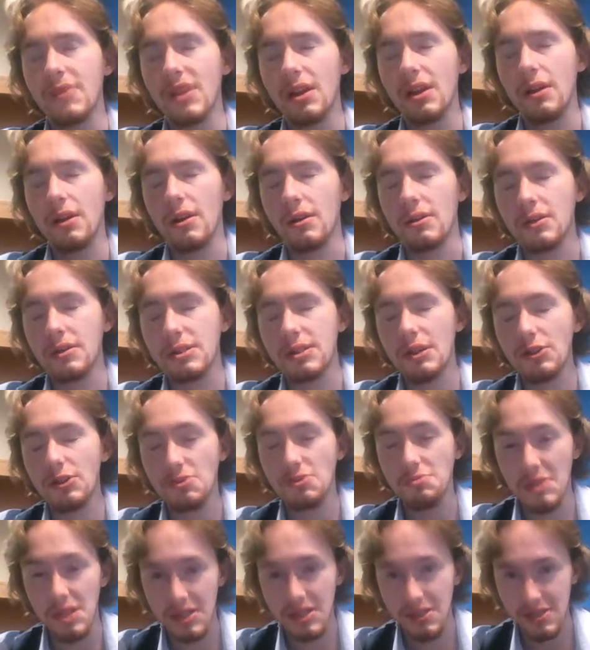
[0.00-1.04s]
uh,
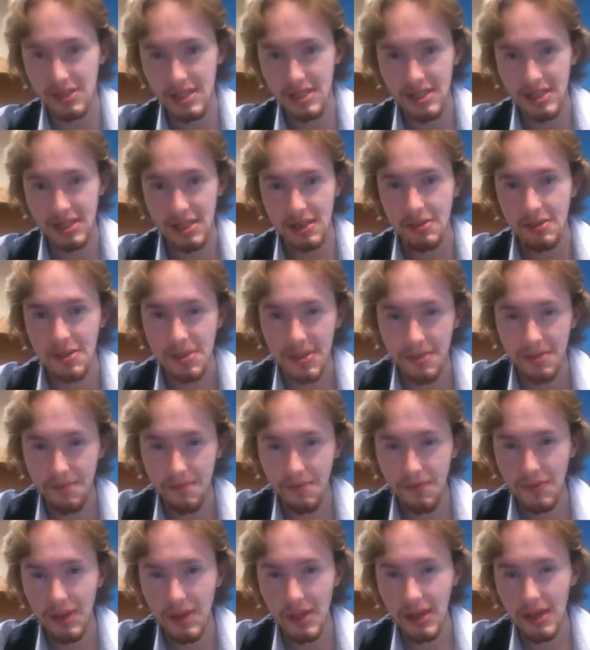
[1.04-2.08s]
social media assistant
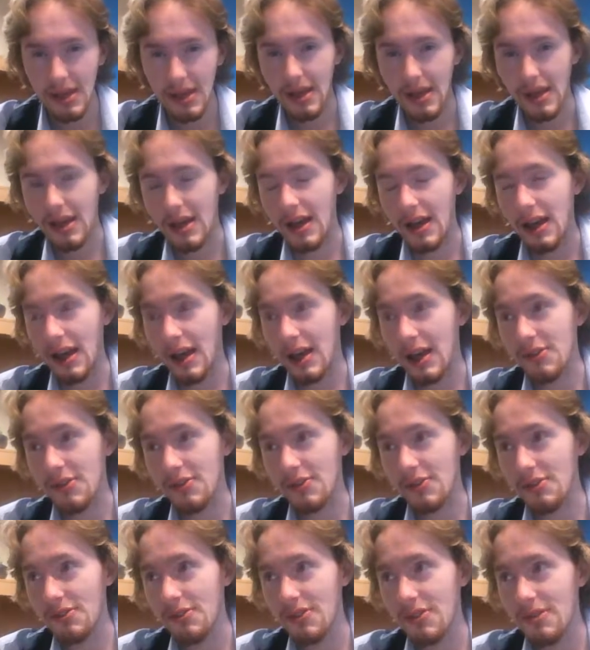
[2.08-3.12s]

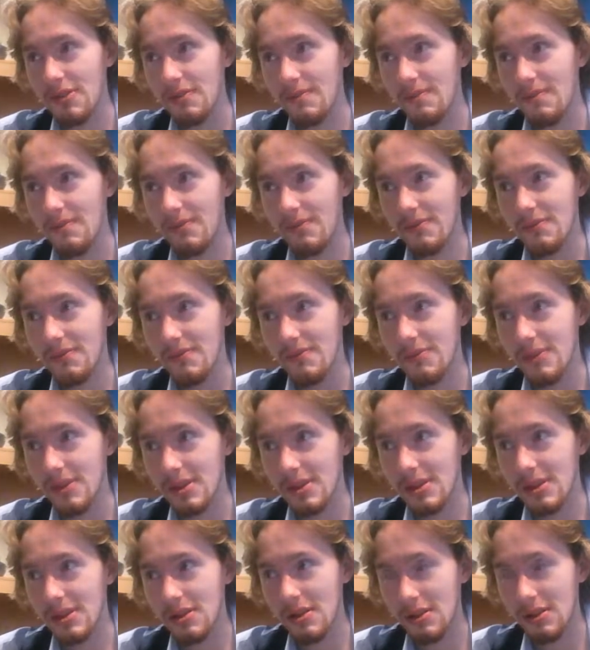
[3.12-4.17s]
and
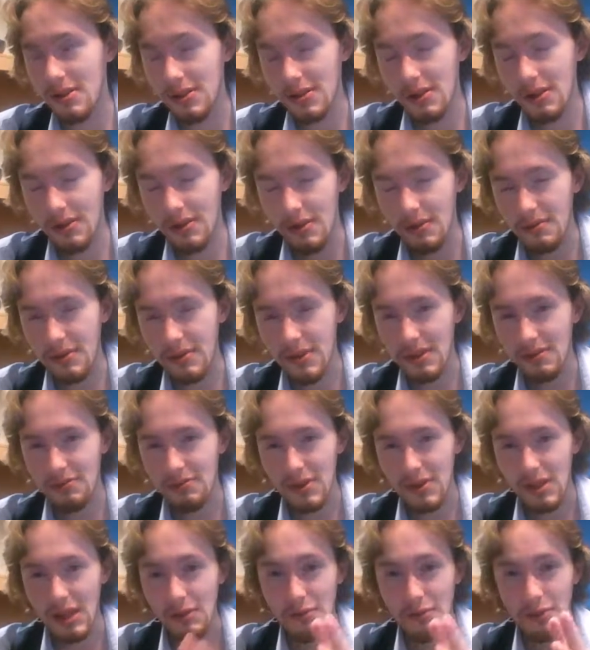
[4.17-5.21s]
got to know them. Like,
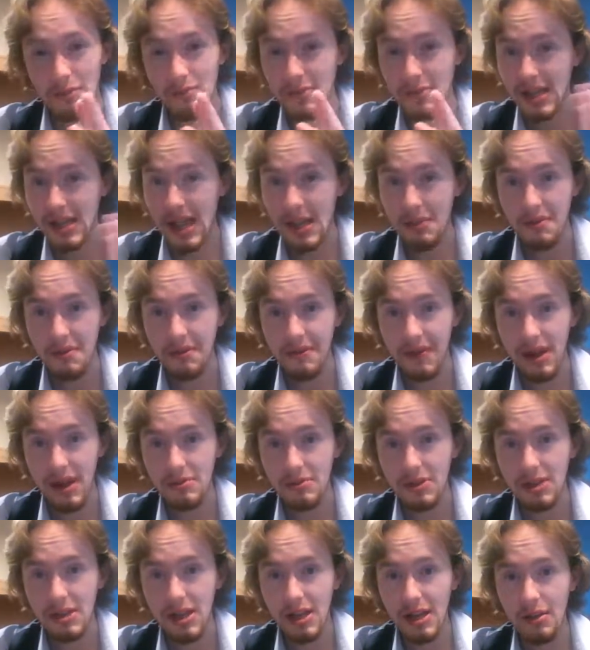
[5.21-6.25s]
we're like one big happy
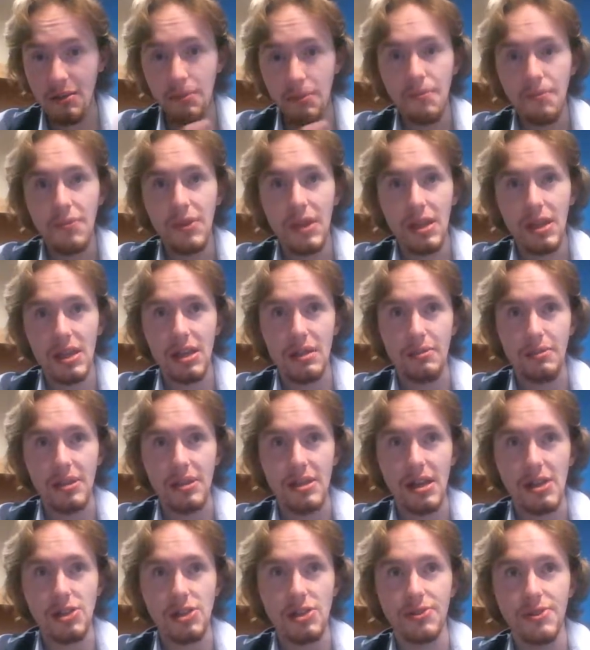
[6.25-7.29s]
family now. Keep in
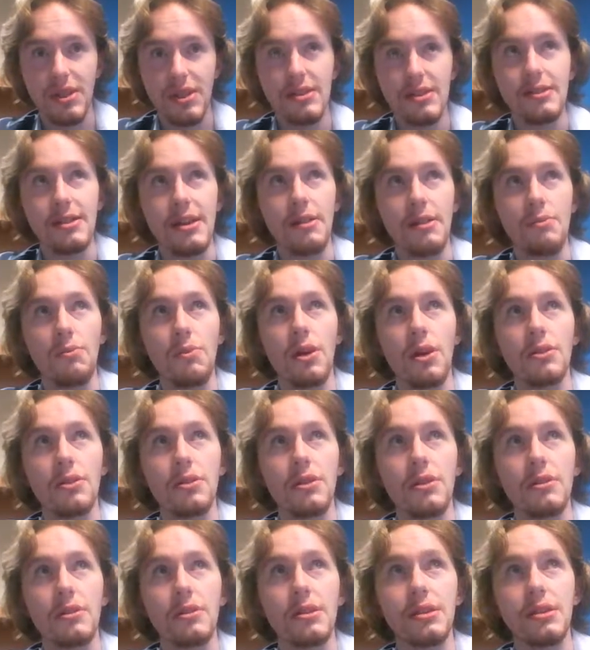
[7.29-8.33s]
touch on the internet and
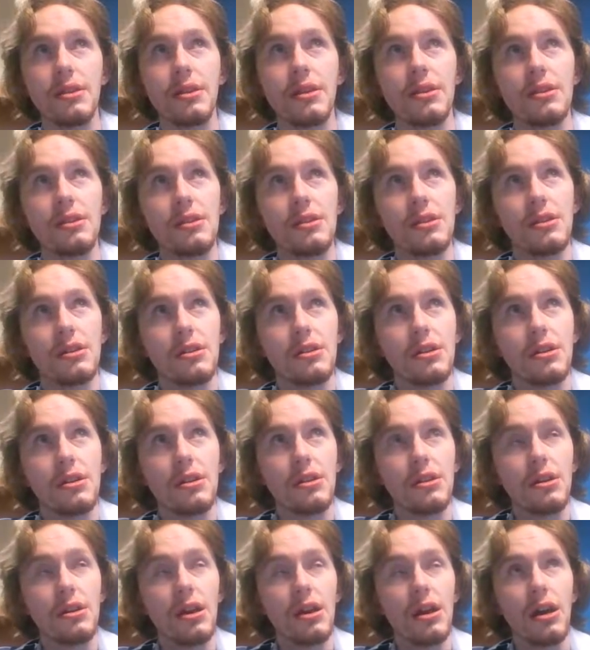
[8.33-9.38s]
whatnot.
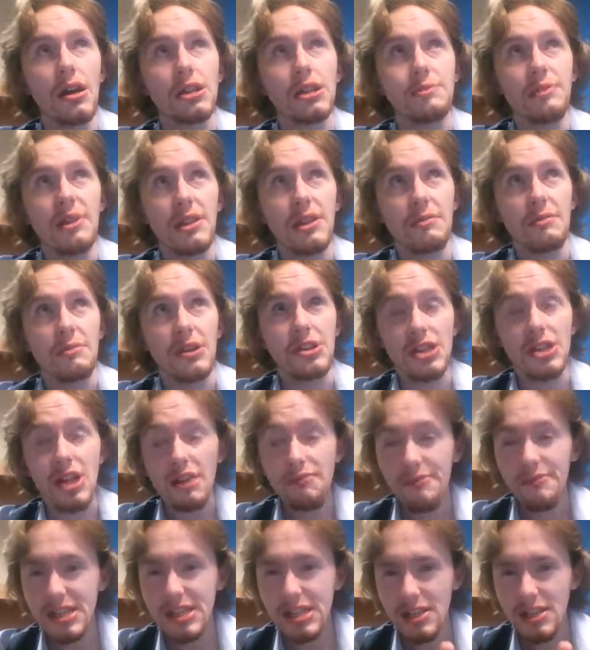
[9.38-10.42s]
Uh, speaking of which,
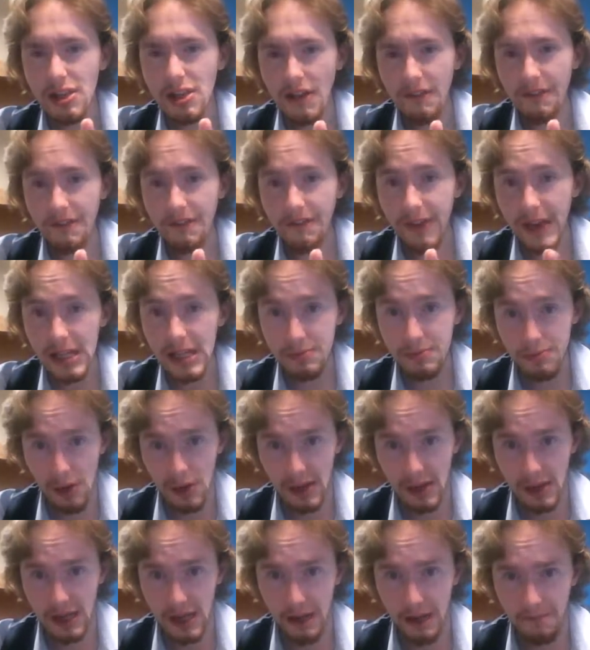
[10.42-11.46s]
I've recently got
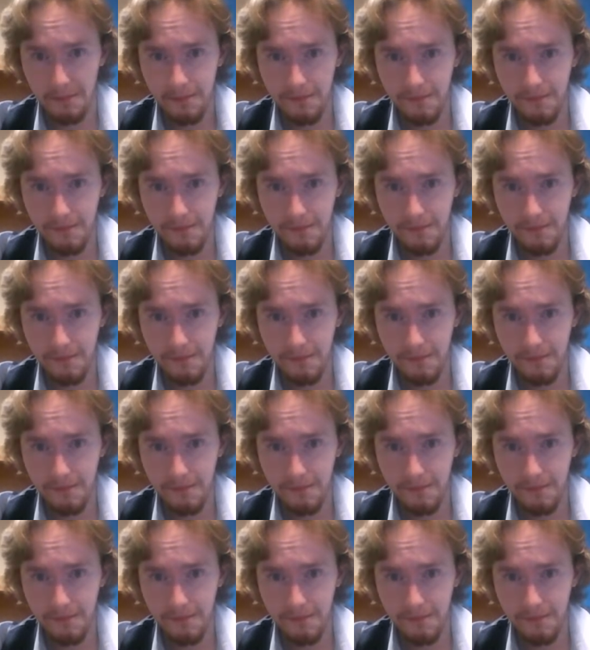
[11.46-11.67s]
Facebook again.